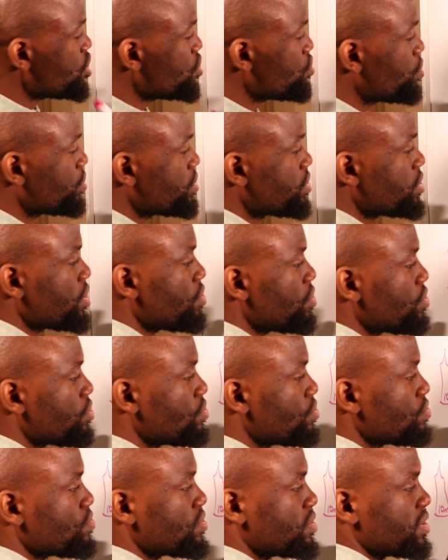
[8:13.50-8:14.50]
you will still
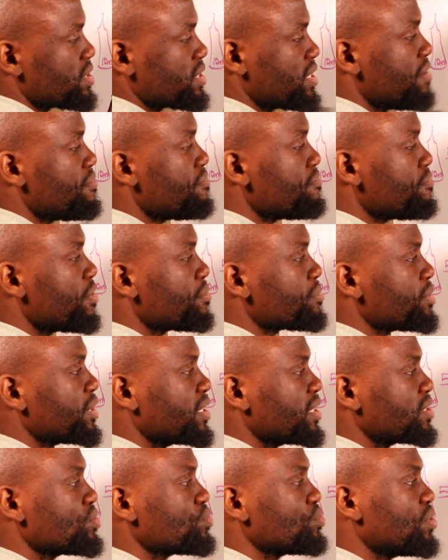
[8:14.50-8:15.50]
use the same
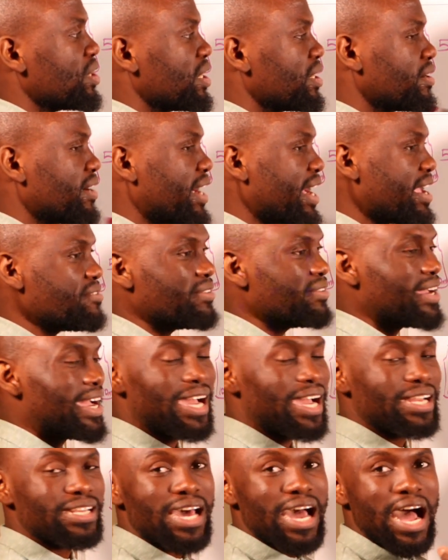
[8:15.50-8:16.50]
formula to arrive
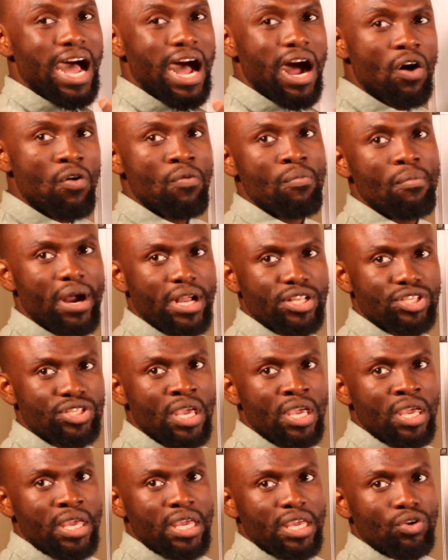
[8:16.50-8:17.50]
at how much
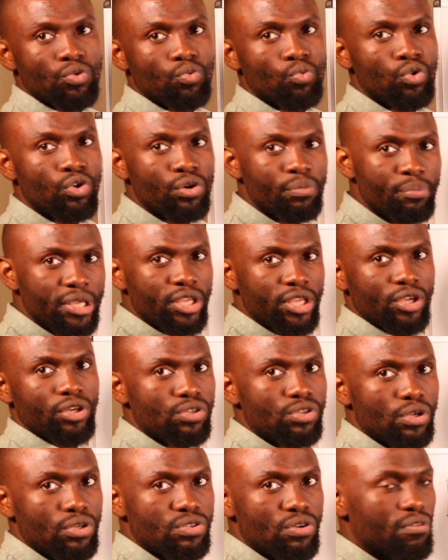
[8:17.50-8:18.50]
will be your
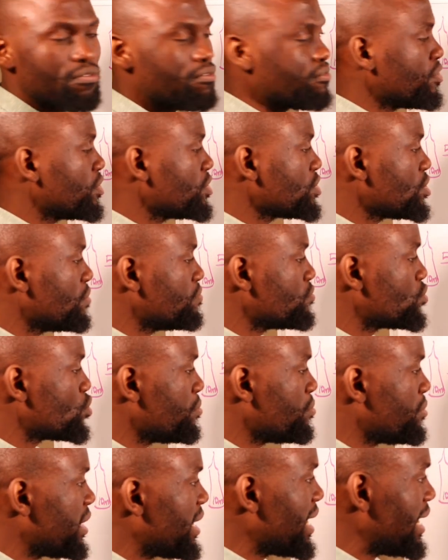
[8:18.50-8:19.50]
total volume to
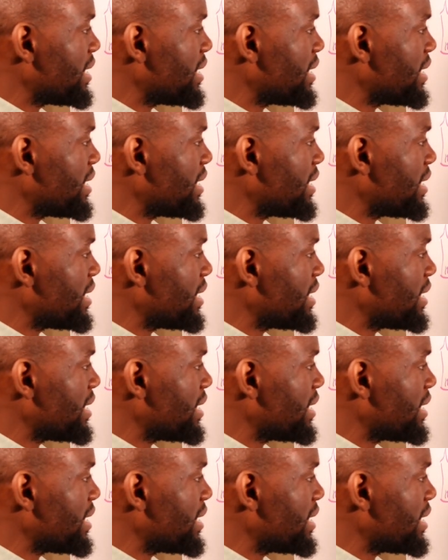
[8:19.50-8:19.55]
be